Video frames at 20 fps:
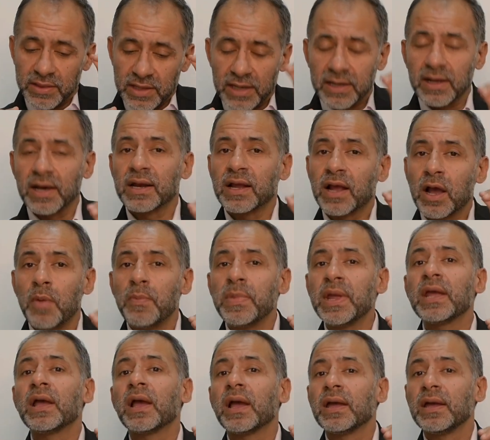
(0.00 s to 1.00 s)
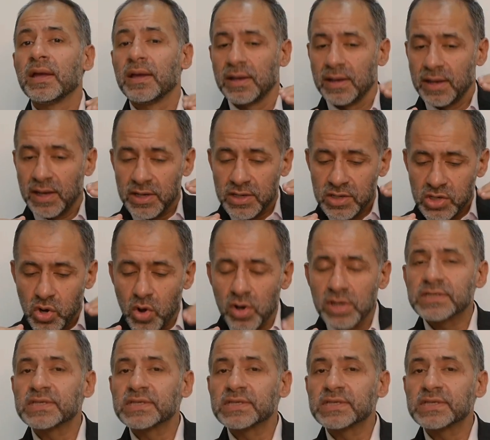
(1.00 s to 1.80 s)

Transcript: are coming in your